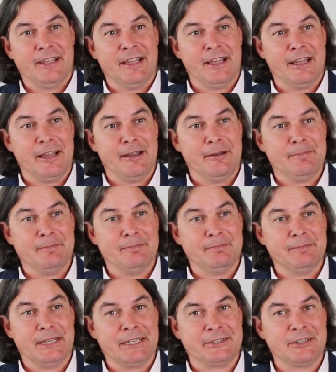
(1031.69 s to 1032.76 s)

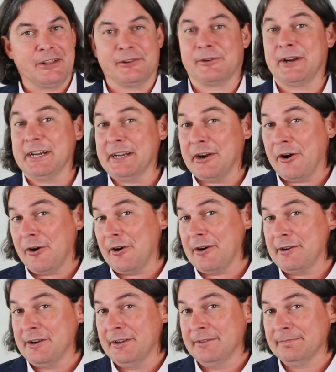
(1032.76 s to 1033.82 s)
um, accelerating
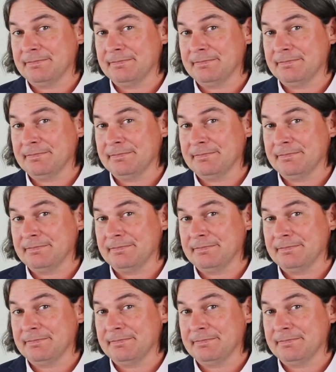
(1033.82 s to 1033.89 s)
hard